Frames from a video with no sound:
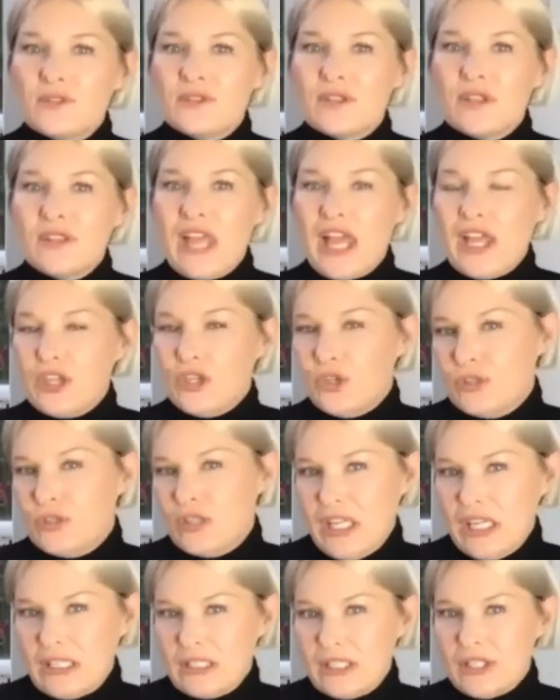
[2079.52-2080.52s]
that
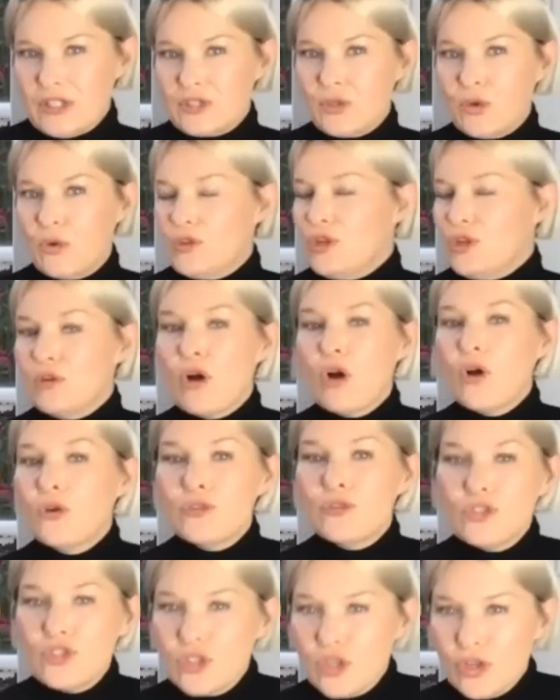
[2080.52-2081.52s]
uniqueness or your
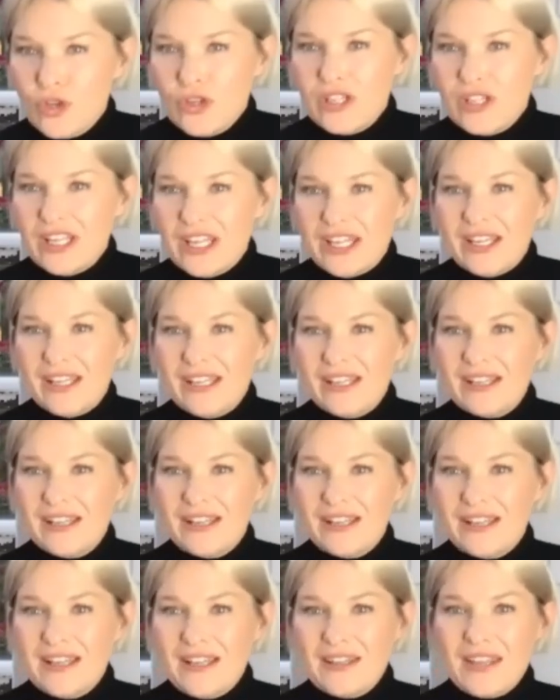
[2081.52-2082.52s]
own journey
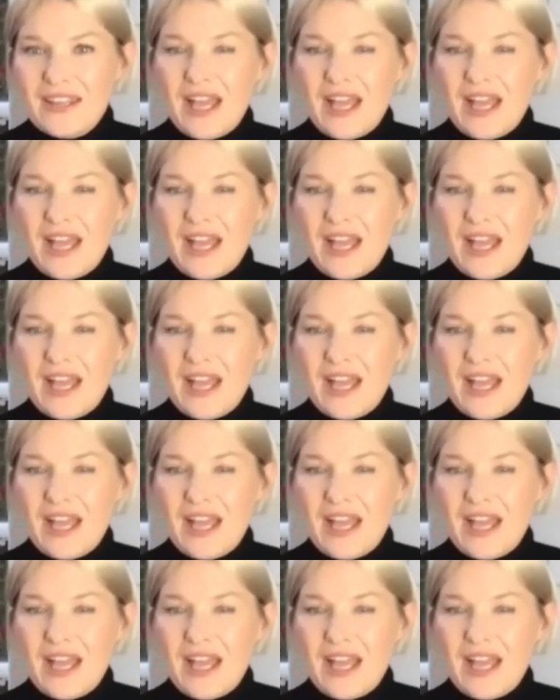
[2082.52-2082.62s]
that,